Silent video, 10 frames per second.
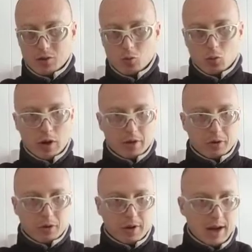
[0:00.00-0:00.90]

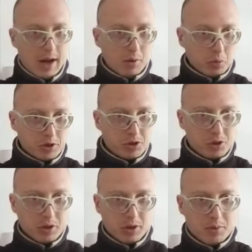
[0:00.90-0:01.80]
Whether or not we
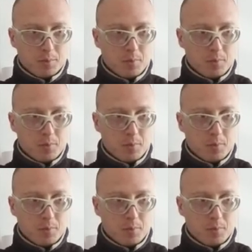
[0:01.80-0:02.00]
should